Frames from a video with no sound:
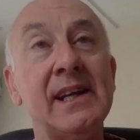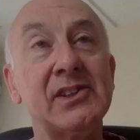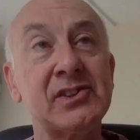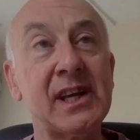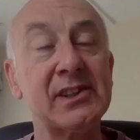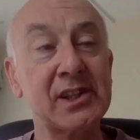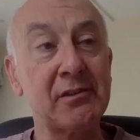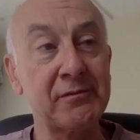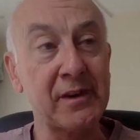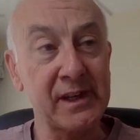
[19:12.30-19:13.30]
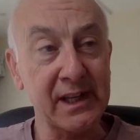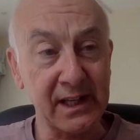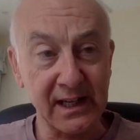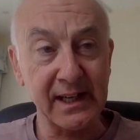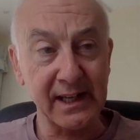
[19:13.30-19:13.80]
it sets out very
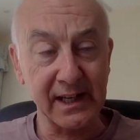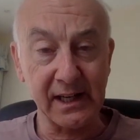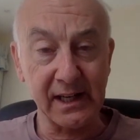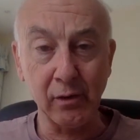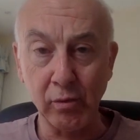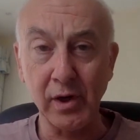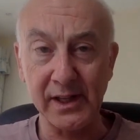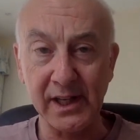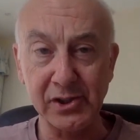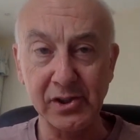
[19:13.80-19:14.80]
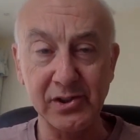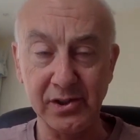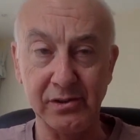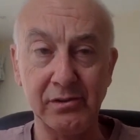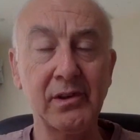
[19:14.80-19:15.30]
clearly what they should
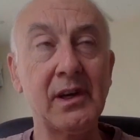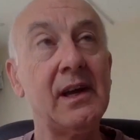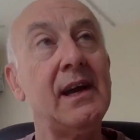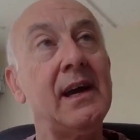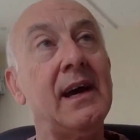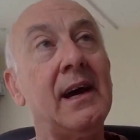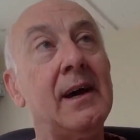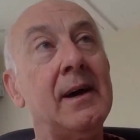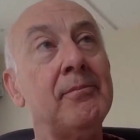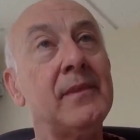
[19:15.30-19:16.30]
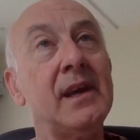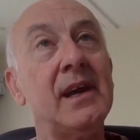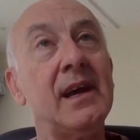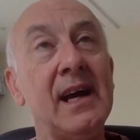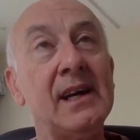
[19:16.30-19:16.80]
do. And
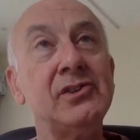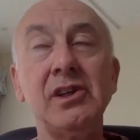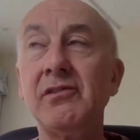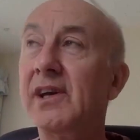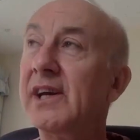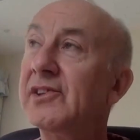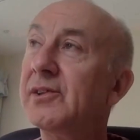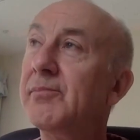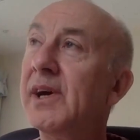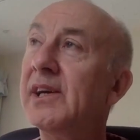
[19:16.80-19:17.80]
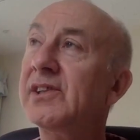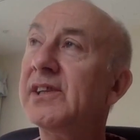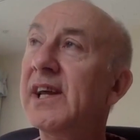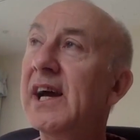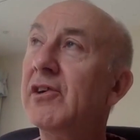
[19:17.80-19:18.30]
it's
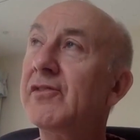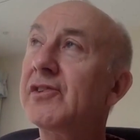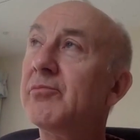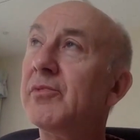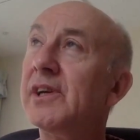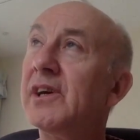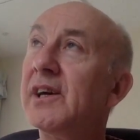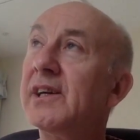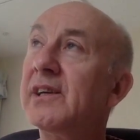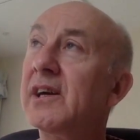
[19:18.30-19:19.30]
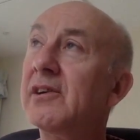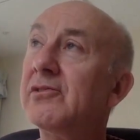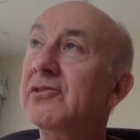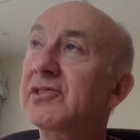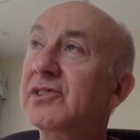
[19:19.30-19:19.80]
amazing how often when I go
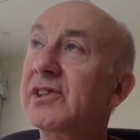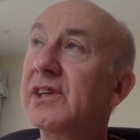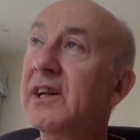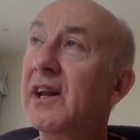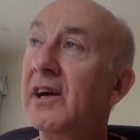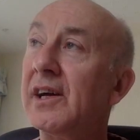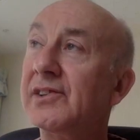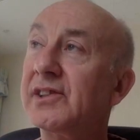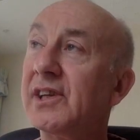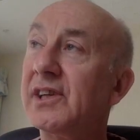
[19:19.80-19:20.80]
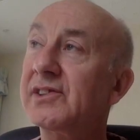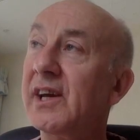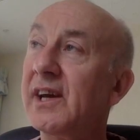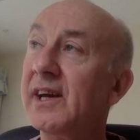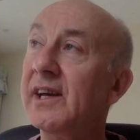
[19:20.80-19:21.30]
to see clients and I
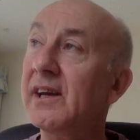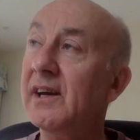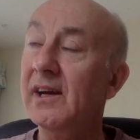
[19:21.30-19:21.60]
say,